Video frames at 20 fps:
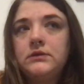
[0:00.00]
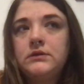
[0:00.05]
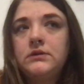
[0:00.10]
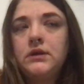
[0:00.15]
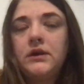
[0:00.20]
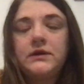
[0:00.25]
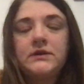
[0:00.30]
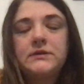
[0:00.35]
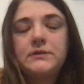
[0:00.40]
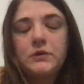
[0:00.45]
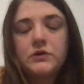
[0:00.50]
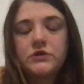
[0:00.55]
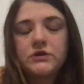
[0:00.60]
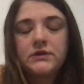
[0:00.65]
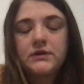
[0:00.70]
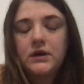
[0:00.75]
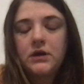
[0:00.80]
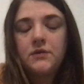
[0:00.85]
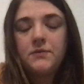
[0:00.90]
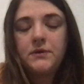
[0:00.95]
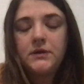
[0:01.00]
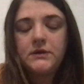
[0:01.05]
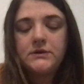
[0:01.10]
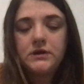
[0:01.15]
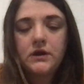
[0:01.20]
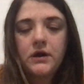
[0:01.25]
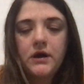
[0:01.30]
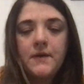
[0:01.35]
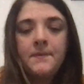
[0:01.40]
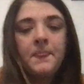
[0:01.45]
exposure therapy,
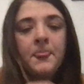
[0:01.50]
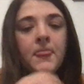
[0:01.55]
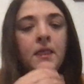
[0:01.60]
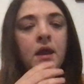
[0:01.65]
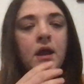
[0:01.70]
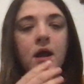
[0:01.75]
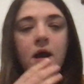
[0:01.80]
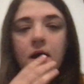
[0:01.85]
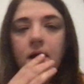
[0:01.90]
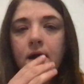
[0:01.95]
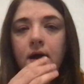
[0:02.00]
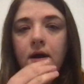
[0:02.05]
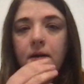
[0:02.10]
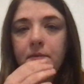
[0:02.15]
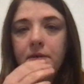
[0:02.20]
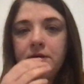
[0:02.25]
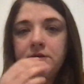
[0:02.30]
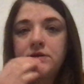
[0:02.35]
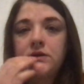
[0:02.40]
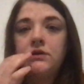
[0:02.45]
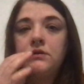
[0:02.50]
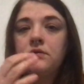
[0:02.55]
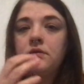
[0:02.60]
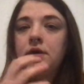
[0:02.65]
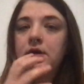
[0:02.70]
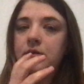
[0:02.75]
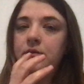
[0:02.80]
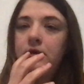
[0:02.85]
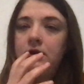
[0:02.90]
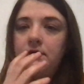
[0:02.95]
is a
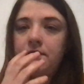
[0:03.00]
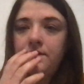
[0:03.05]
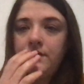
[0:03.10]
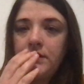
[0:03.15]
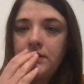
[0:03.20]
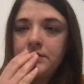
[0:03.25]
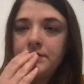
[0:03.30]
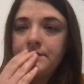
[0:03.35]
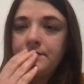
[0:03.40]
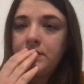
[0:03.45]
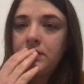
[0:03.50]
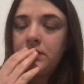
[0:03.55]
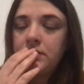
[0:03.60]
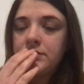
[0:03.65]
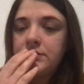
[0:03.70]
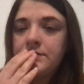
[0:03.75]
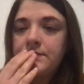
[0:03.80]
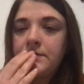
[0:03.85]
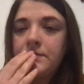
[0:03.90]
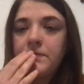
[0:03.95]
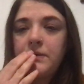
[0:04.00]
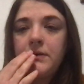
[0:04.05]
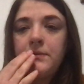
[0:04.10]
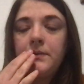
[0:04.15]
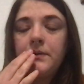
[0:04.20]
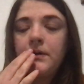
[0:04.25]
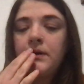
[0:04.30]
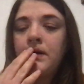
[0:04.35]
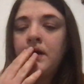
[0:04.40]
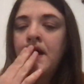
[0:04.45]
great way to face fears for
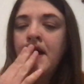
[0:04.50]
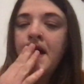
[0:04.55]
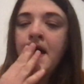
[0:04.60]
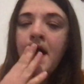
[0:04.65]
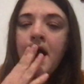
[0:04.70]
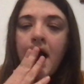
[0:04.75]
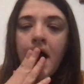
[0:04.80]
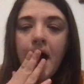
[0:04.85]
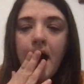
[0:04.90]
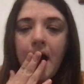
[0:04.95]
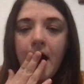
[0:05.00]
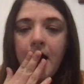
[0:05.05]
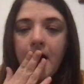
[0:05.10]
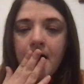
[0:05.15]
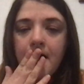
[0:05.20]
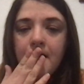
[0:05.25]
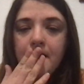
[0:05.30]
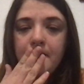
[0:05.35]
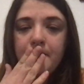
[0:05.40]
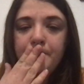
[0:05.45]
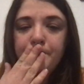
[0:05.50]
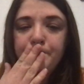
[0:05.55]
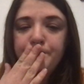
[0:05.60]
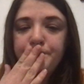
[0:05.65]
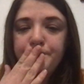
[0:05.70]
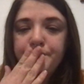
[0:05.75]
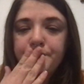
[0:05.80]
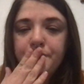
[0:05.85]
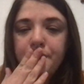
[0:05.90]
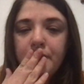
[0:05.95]
people. I
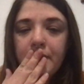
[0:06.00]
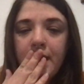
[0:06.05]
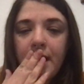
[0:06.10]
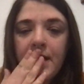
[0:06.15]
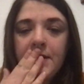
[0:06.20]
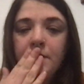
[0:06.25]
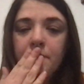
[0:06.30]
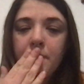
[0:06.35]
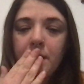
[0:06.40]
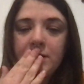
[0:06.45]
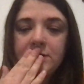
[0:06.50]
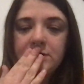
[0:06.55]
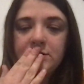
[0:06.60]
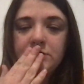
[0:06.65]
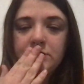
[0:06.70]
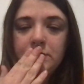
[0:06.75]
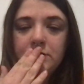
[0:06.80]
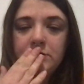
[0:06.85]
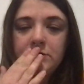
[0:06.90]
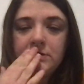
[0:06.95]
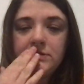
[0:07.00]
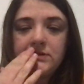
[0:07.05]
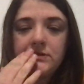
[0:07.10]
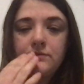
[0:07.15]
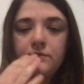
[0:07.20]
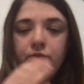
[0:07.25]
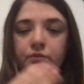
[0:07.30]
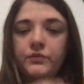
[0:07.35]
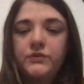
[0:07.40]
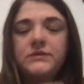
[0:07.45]
know my situation
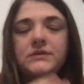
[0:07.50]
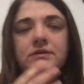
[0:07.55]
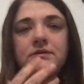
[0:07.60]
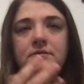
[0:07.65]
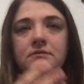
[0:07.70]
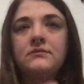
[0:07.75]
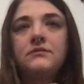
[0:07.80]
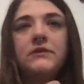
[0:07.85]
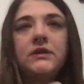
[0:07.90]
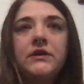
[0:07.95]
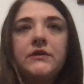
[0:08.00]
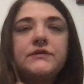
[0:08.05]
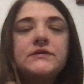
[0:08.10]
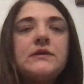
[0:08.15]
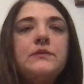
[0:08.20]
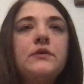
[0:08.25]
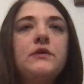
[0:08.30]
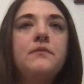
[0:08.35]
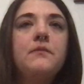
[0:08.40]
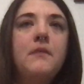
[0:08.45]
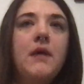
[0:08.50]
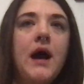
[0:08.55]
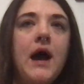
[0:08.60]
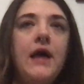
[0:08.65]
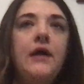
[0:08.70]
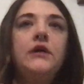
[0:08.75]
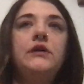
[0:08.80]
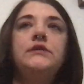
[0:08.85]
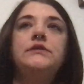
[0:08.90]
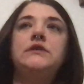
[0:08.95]
was somewhat
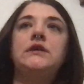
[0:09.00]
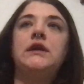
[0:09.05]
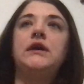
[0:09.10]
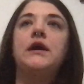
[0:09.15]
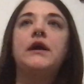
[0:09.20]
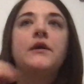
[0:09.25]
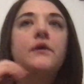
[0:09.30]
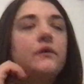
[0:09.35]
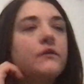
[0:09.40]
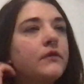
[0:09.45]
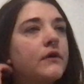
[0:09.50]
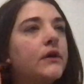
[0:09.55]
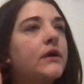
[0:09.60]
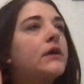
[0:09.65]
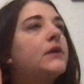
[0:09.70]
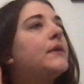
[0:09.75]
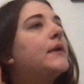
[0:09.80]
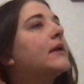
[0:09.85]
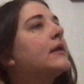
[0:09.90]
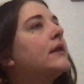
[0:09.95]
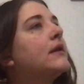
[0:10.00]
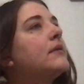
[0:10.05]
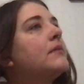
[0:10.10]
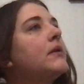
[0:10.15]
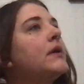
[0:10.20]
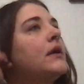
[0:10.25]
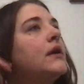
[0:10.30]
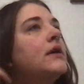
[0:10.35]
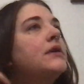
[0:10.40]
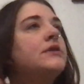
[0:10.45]
mild and I got over it quickly,
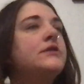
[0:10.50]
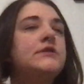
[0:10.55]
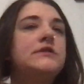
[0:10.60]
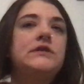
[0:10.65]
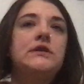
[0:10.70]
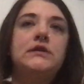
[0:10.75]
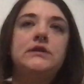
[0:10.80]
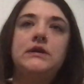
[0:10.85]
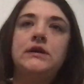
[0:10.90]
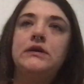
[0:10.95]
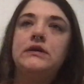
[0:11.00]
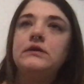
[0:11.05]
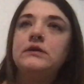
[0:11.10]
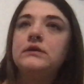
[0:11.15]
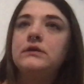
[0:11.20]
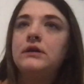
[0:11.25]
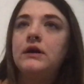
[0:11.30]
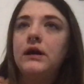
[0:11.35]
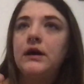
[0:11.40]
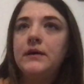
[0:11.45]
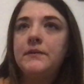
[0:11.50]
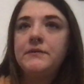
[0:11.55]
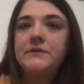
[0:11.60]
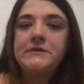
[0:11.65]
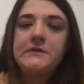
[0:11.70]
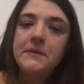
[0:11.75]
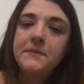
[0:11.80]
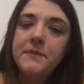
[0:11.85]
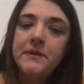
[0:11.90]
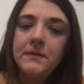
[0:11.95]
but I understand that
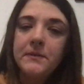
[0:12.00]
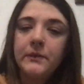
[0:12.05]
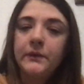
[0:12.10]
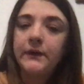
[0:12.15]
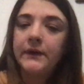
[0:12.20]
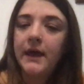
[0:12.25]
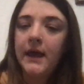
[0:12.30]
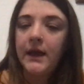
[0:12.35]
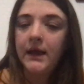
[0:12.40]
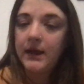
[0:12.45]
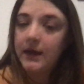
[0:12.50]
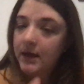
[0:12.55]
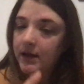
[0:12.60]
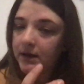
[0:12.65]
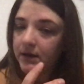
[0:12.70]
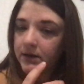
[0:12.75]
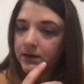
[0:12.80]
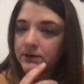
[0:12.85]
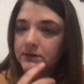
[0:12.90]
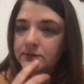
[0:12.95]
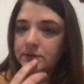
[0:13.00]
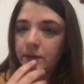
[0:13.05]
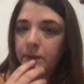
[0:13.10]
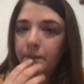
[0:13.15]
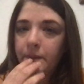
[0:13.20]
some people can't. So